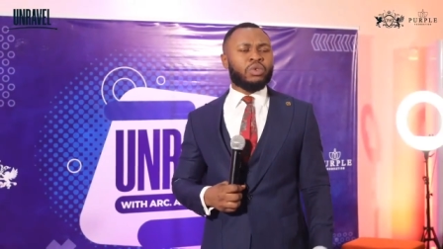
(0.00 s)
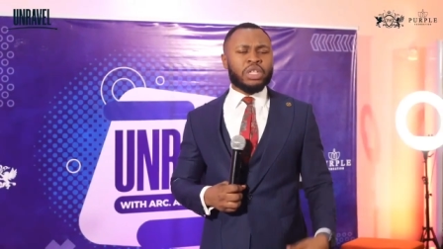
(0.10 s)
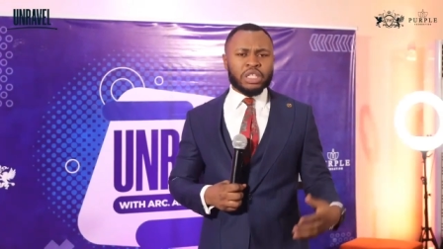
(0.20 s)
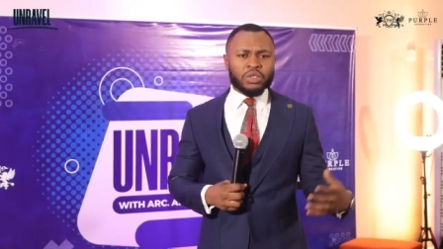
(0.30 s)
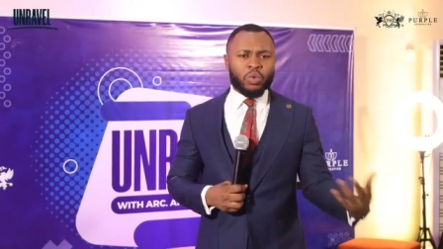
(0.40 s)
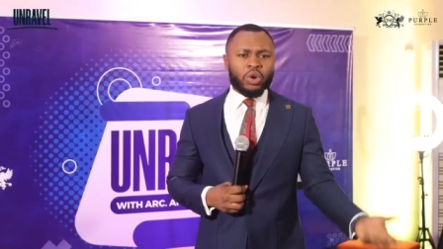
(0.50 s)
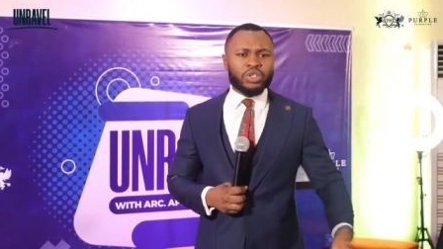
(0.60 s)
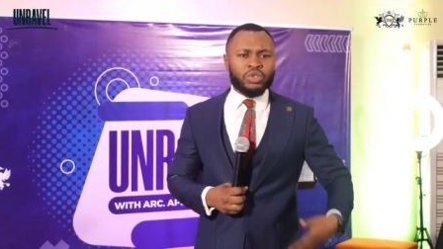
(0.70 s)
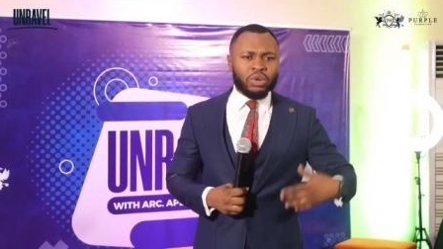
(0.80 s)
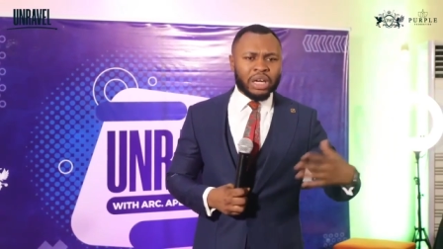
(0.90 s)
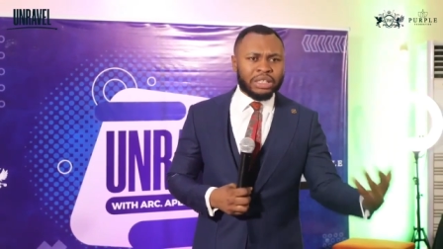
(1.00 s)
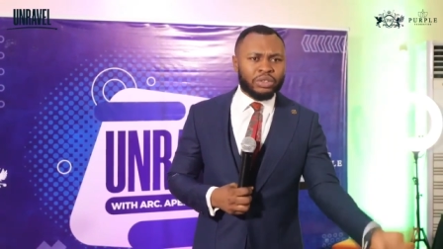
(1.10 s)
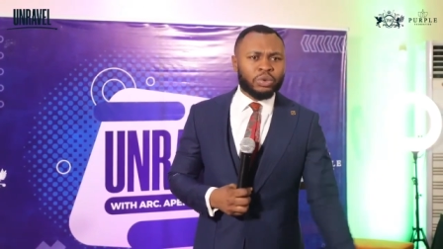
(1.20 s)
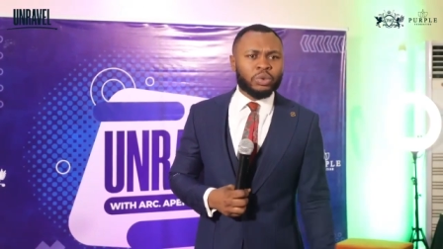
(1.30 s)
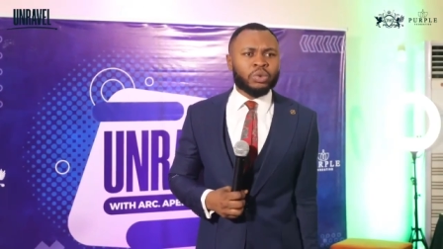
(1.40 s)
This is what you
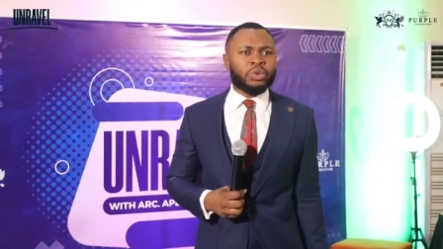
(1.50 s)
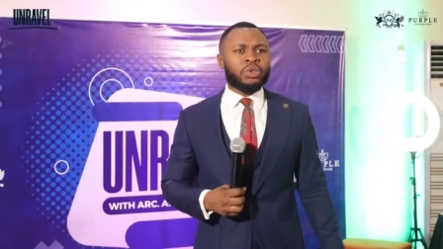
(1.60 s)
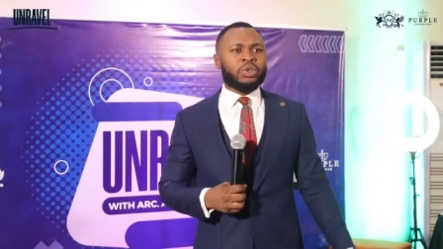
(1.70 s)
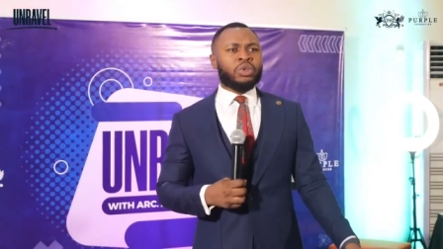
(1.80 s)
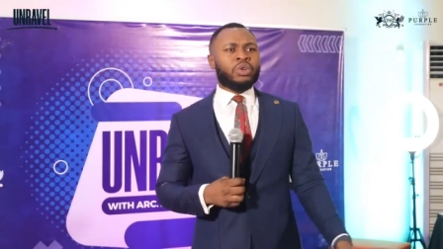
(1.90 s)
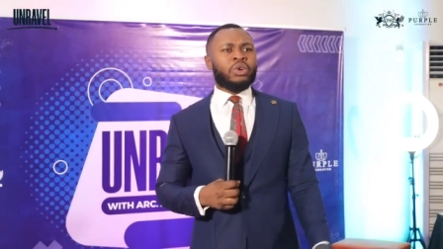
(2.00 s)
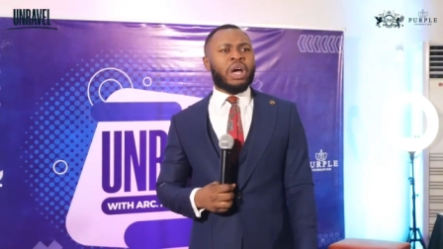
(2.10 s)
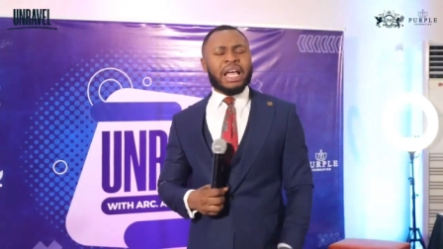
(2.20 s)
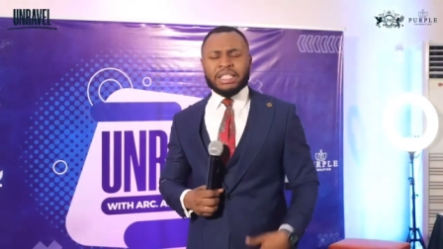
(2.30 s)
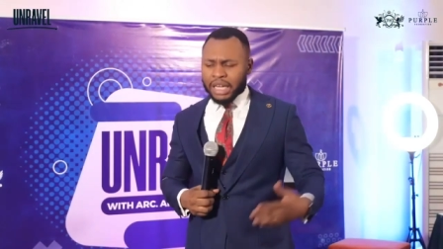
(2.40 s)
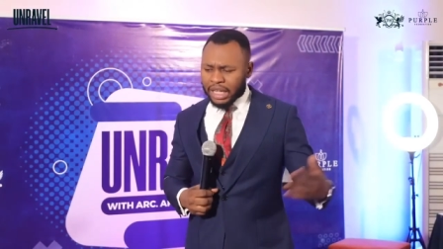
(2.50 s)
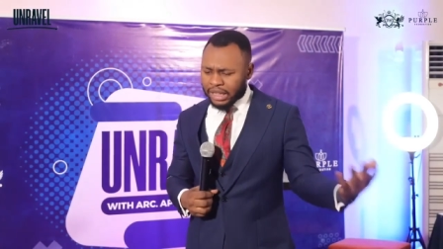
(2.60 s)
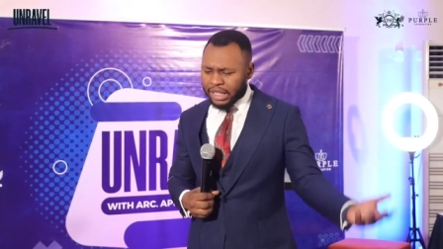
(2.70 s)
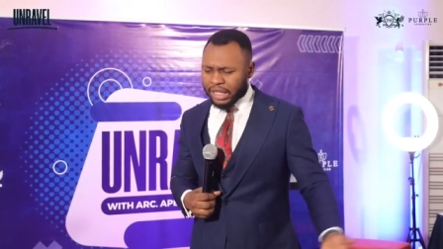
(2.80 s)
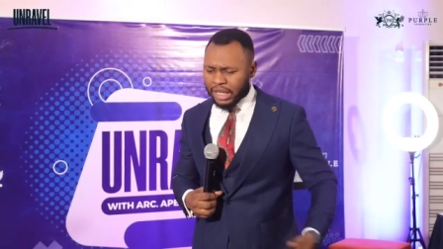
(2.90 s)
can do. I started
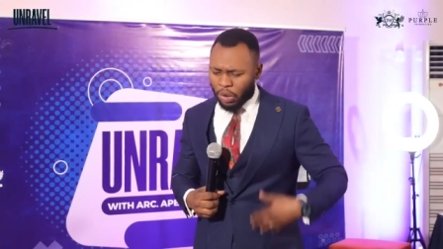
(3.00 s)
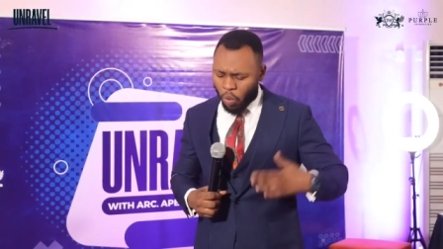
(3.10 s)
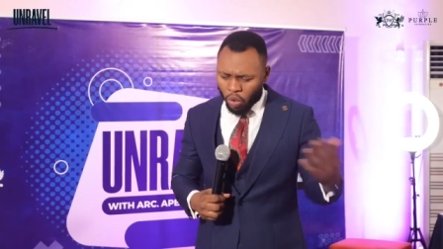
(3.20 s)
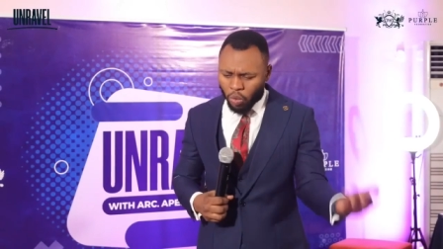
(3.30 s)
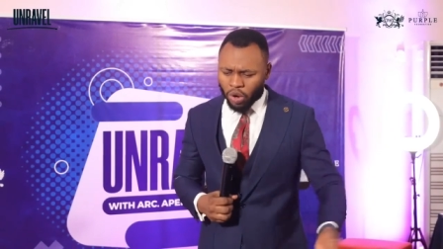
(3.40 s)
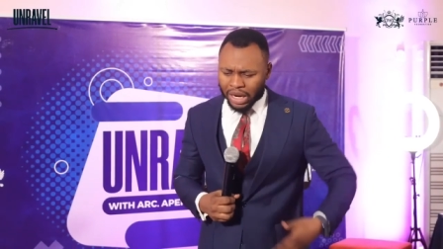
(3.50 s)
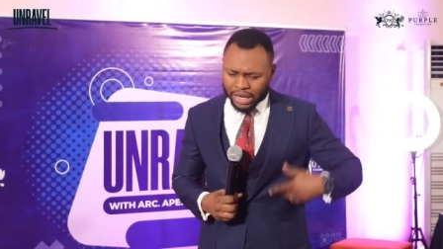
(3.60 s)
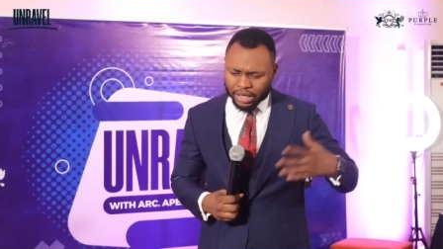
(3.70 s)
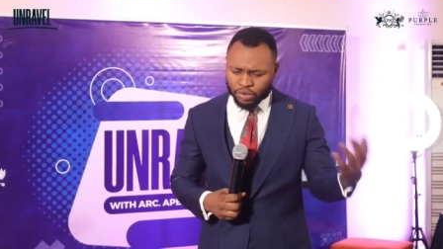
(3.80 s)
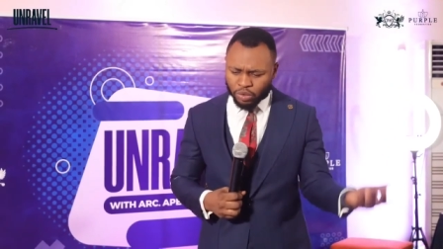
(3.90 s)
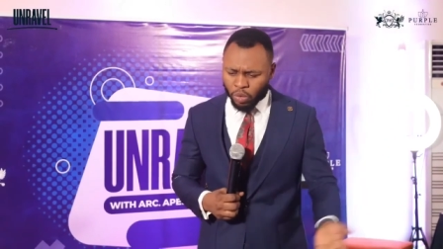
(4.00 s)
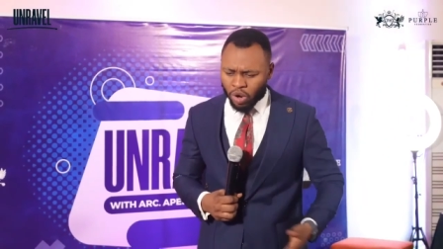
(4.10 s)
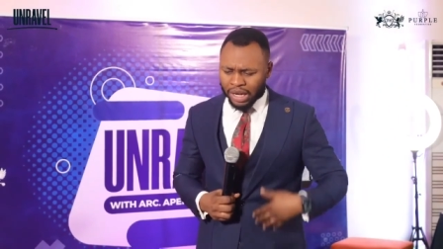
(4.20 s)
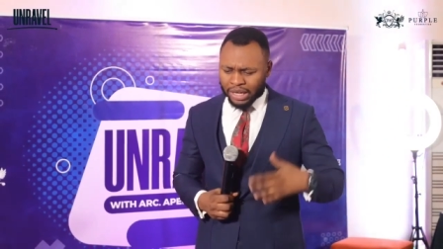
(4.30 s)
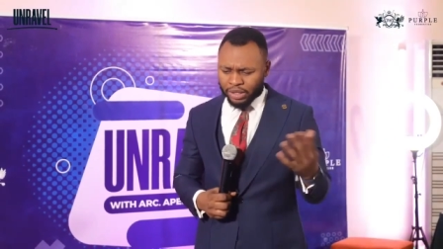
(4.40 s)
thinking, what, what can I do?
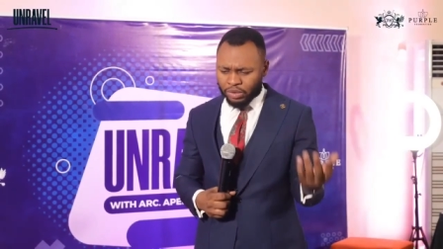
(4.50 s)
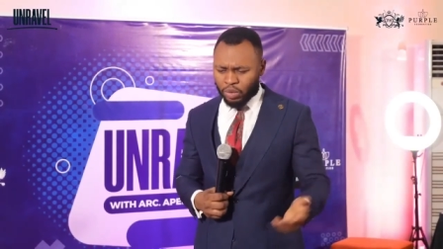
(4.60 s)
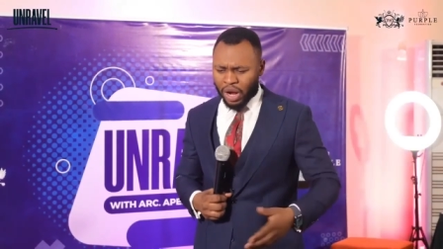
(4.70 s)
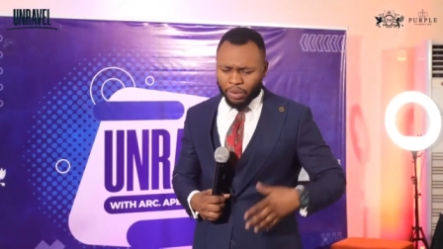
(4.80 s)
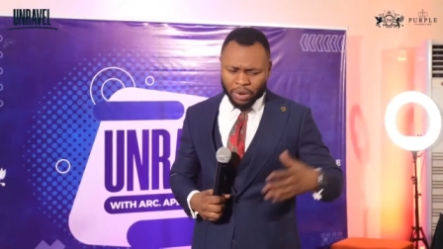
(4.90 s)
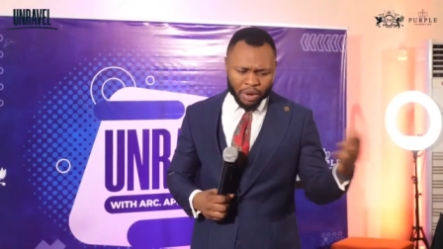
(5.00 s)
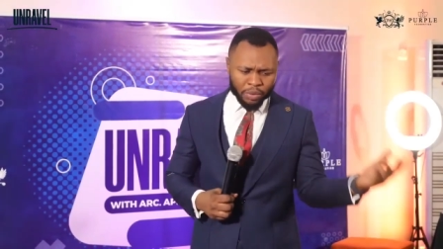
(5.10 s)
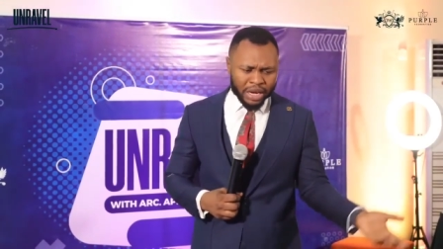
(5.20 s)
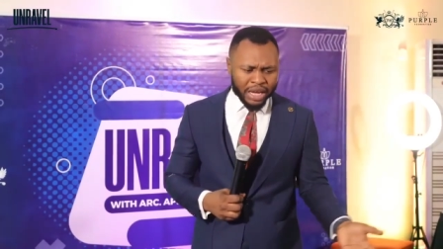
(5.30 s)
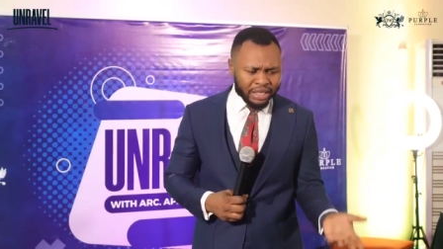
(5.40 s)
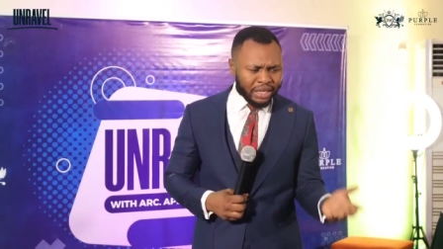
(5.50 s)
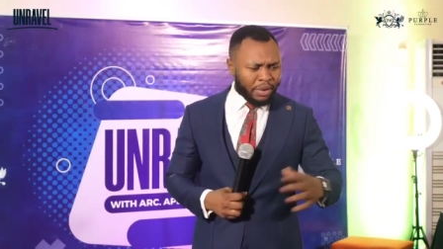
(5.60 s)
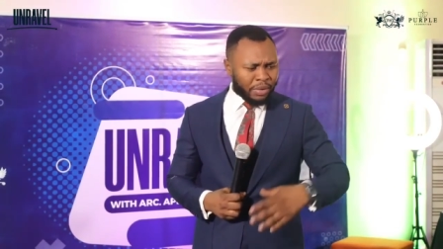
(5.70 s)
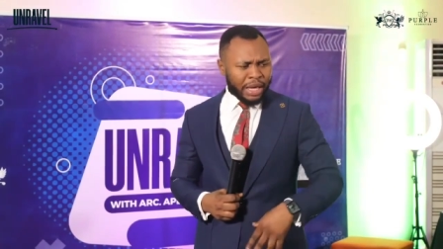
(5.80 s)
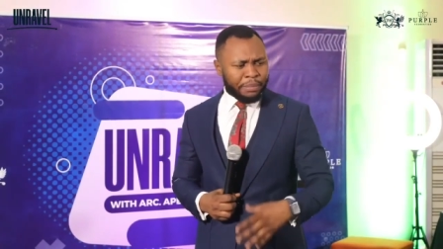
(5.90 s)
What can I do? How, how, will I,
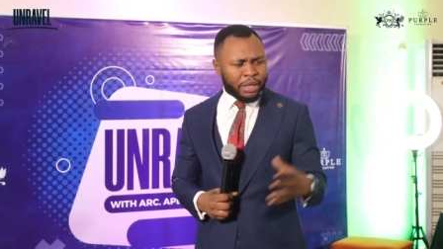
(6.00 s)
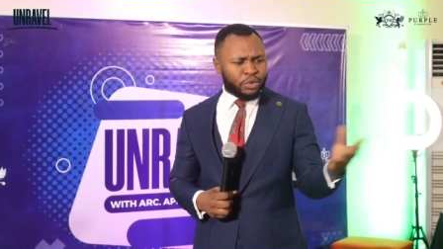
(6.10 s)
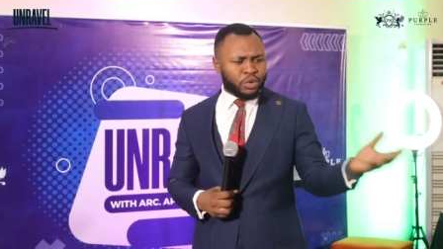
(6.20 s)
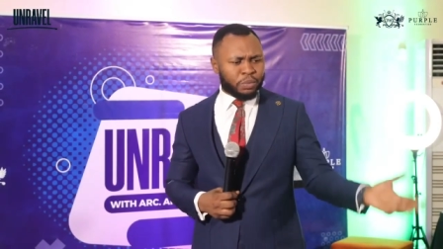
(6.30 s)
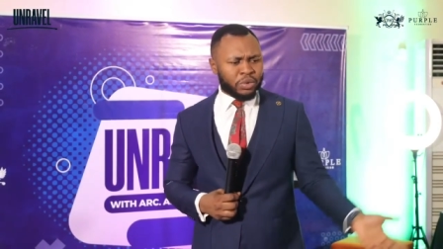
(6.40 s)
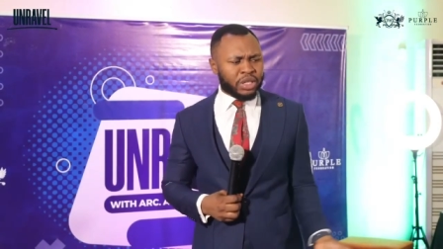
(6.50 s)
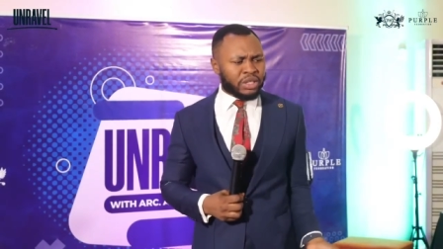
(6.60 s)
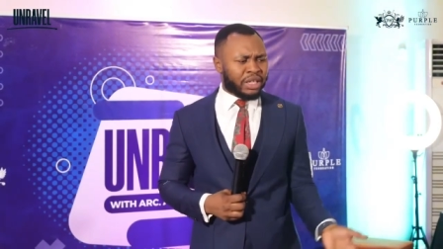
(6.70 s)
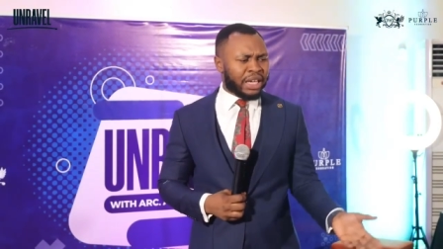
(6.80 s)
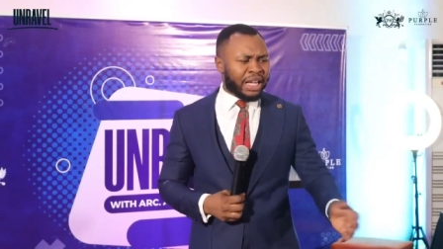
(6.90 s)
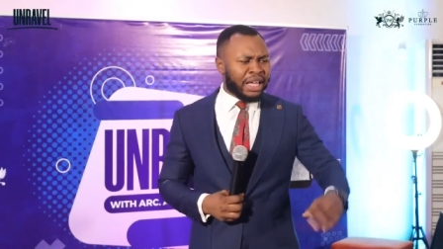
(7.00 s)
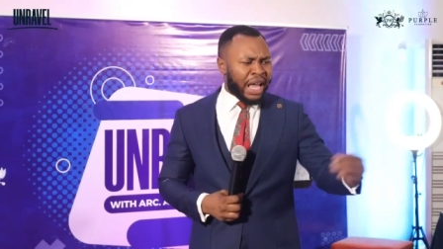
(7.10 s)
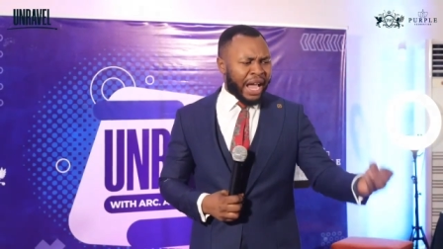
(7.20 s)
how will I be able to put this together?